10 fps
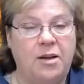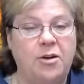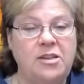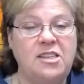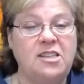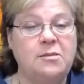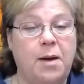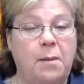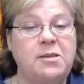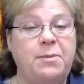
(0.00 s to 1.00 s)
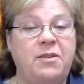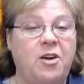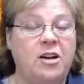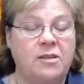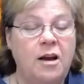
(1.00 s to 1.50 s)
the criticism comes
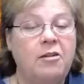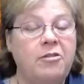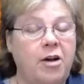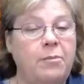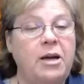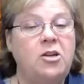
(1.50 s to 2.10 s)
because from